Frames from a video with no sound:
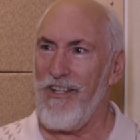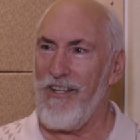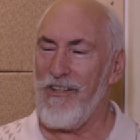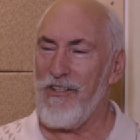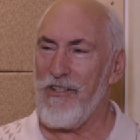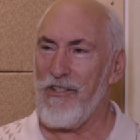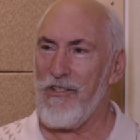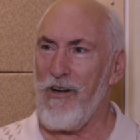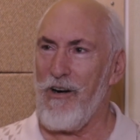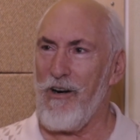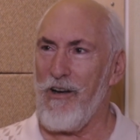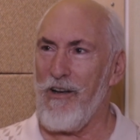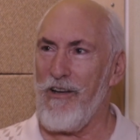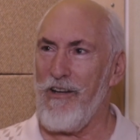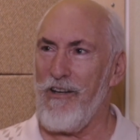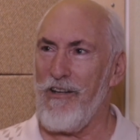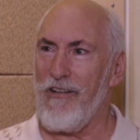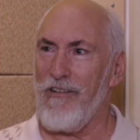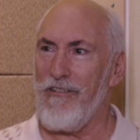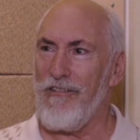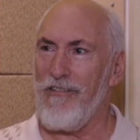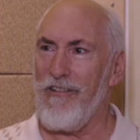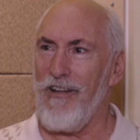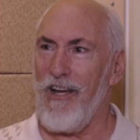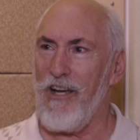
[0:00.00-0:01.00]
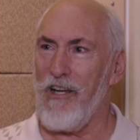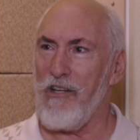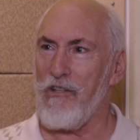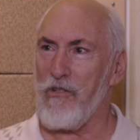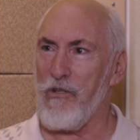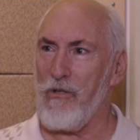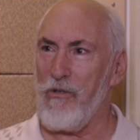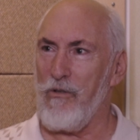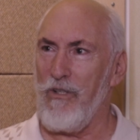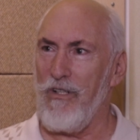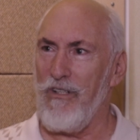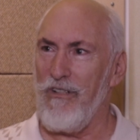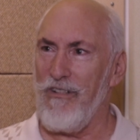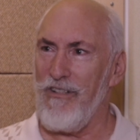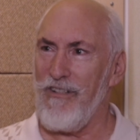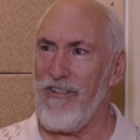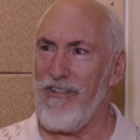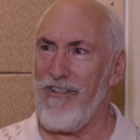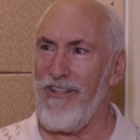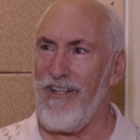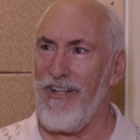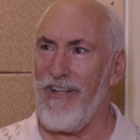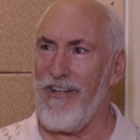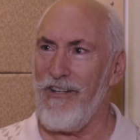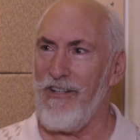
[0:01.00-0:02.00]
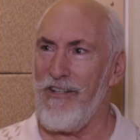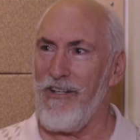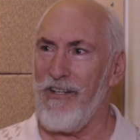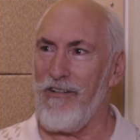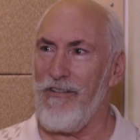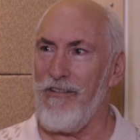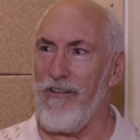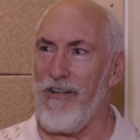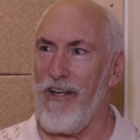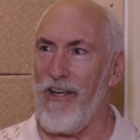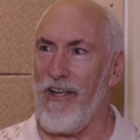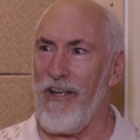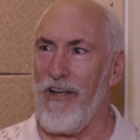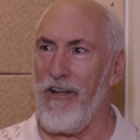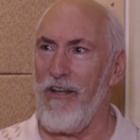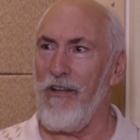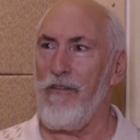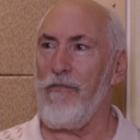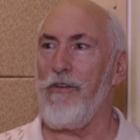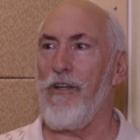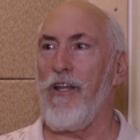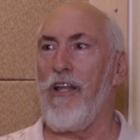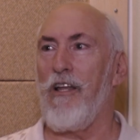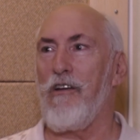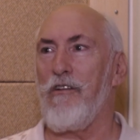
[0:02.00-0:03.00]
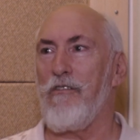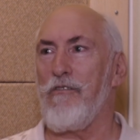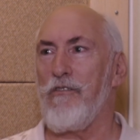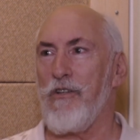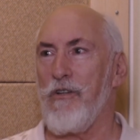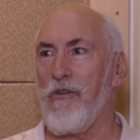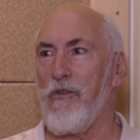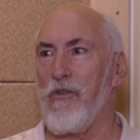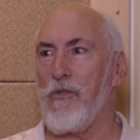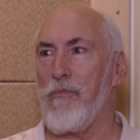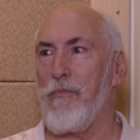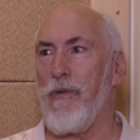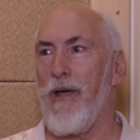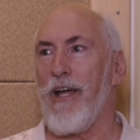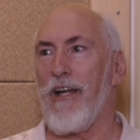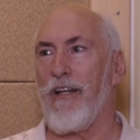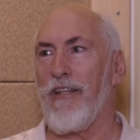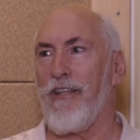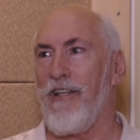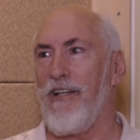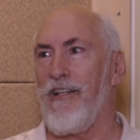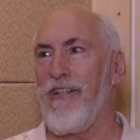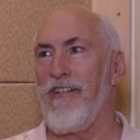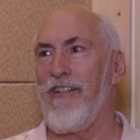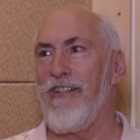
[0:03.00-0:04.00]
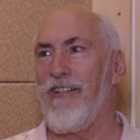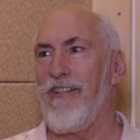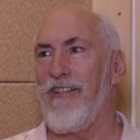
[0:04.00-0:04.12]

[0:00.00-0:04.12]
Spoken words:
Started in high school and did a hell of a lot of shows back then.